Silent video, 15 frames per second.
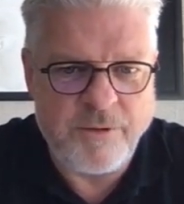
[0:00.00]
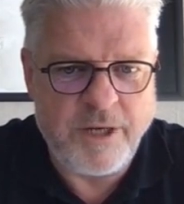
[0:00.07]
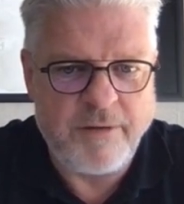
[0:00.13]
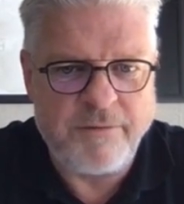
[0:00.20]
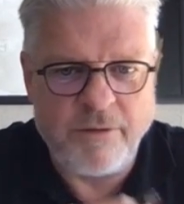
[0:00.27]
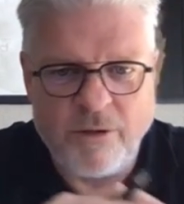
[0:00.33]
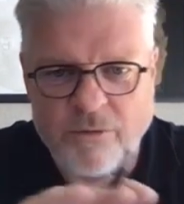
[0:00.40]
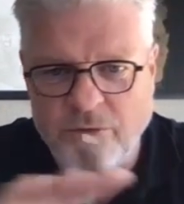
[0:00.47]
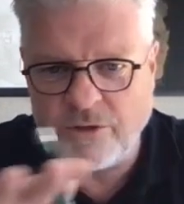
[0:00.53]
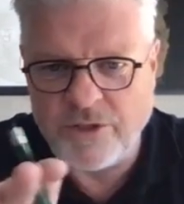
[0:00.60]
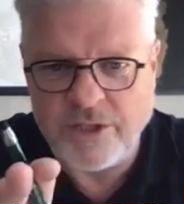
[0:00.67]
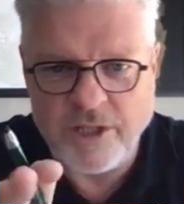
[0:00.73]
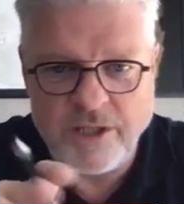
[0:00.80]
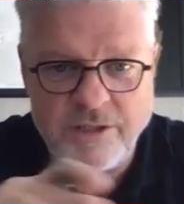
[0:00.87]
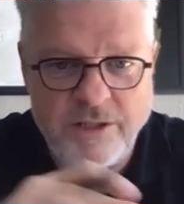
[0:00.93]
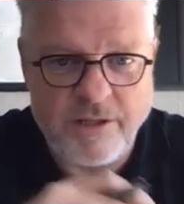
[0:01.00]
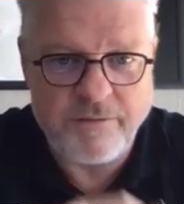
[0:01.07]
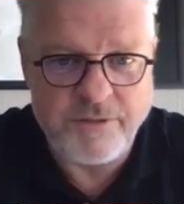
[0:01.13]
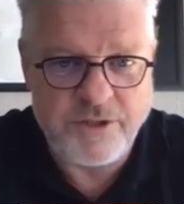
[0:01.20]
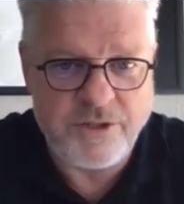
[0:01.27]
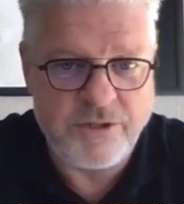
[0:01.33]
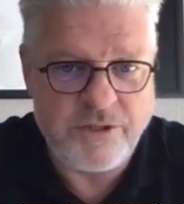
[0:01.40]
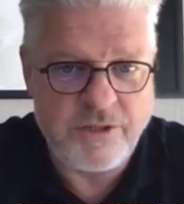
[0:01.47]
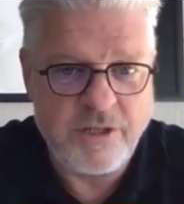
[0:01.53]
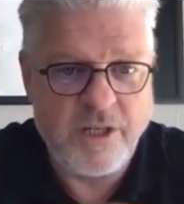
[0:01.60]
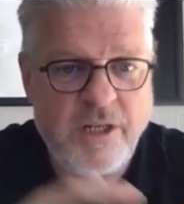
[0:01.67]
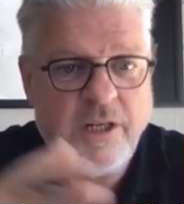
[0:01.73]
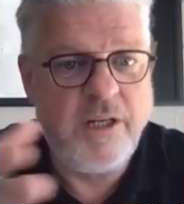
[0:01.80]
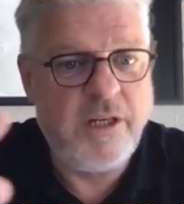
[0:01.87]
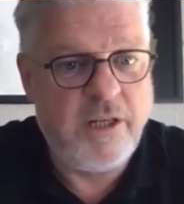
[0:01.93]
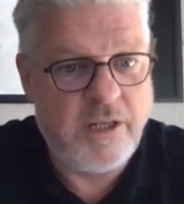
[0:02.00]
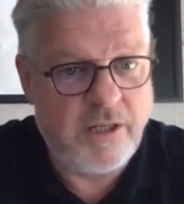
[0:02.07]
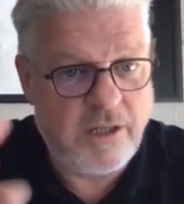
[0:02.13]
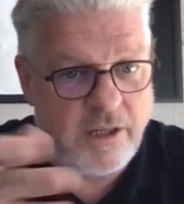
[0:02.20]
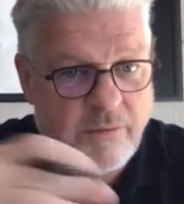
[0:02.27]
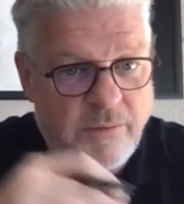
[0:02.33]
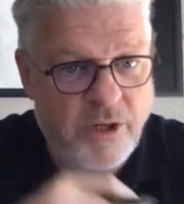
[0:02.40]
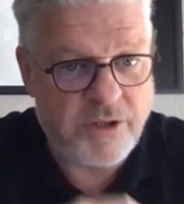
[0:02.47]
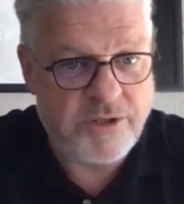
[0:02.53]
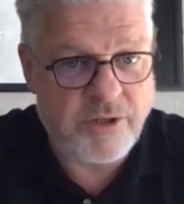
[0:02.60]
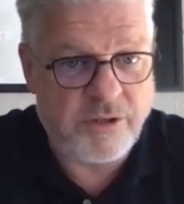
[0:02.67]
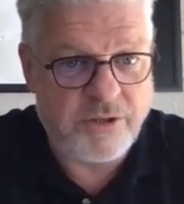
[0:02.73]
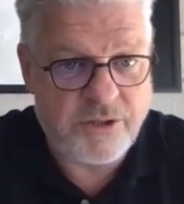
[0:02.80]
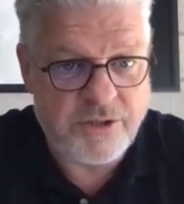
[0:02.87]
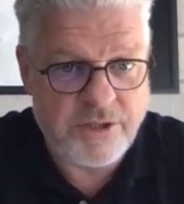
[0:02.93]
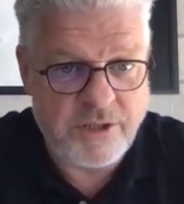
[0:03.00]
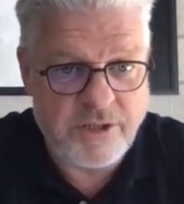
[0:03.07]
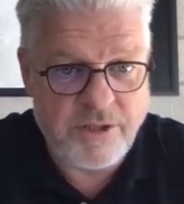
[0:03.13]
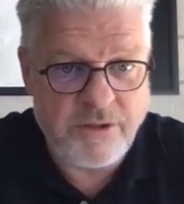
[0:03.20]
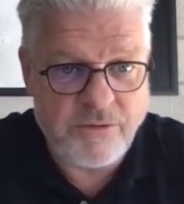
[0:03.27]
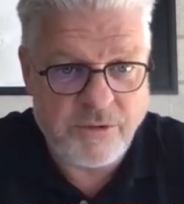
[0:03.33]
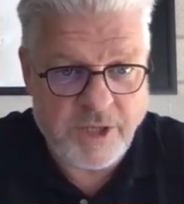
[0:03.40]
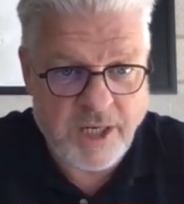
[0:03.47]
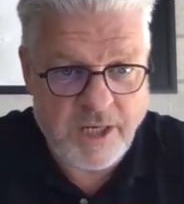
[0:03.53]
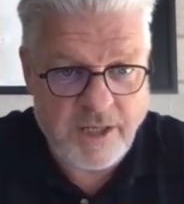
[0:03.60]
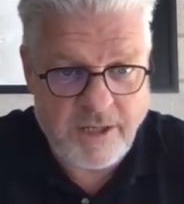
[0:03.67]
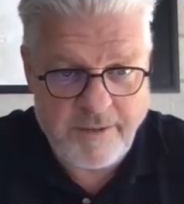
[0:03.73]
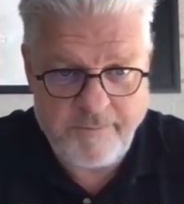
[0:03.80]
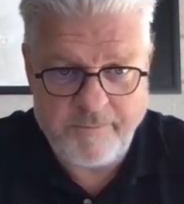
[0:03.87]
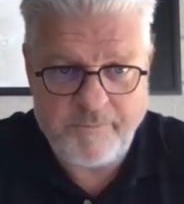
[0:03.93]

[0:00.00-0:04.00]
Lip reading: We have local sales offices, amongst others, in the UK,